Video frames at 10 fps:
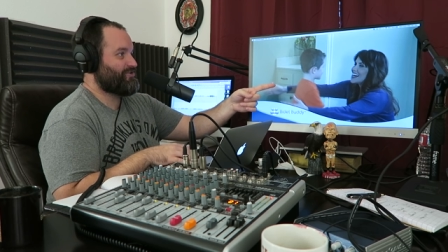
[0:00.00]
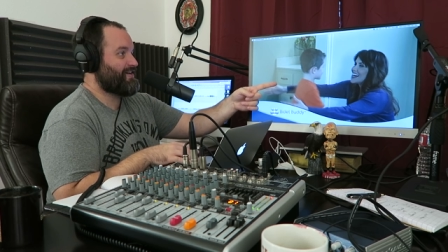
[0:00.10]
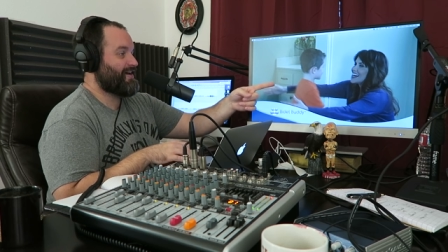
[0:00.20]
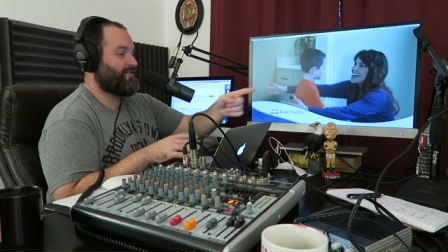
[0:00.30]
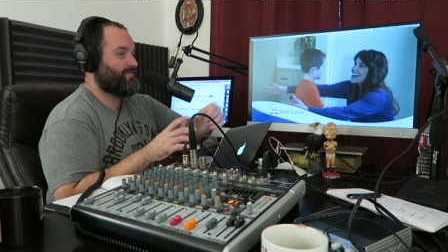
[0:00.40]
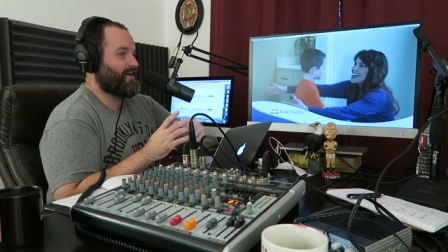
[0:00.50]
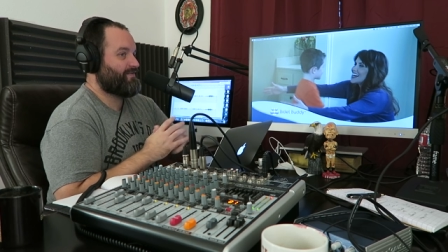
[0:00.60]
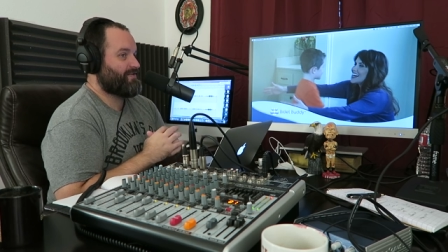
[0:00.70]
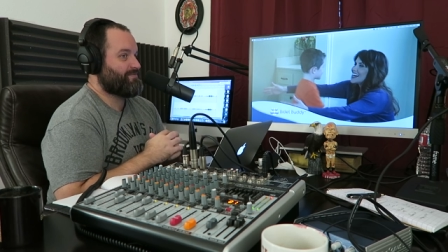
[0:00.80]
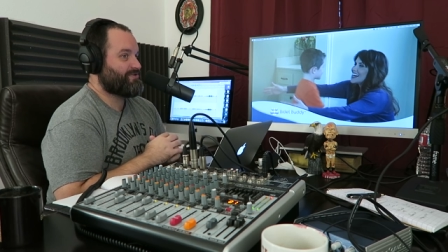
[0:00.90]
she high
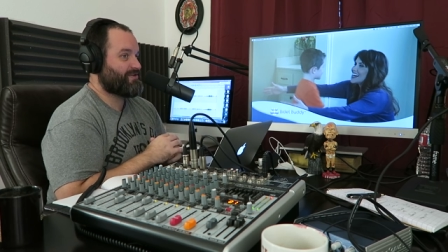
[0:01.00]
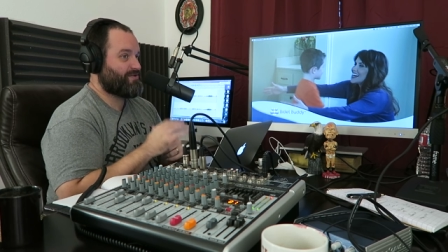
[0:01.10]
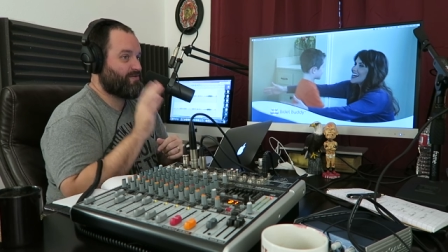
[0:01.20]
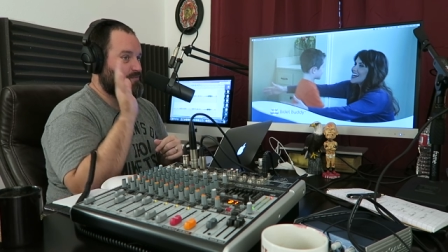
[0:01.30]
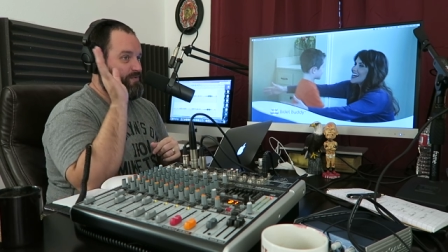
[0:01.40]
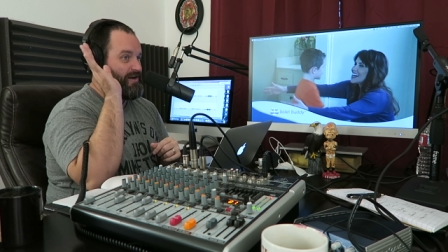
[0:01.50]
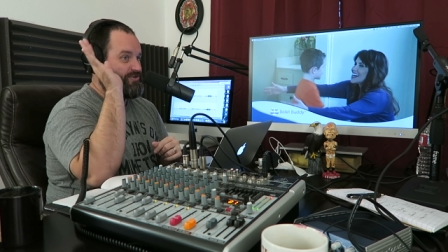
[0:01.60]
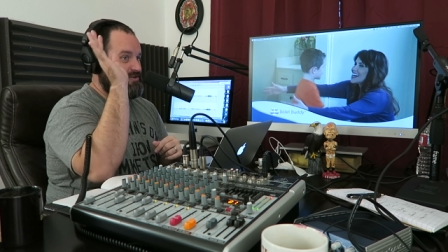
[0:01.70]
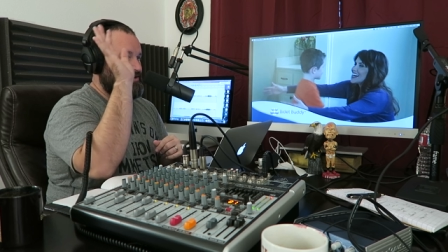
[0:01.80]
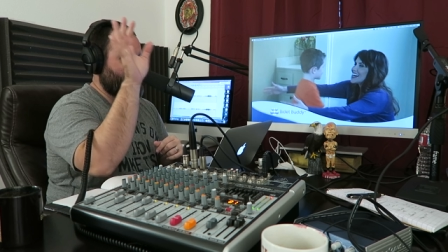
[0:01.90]
fived him. She's like,
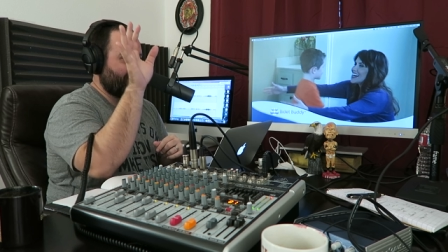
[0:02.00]
"Watch your little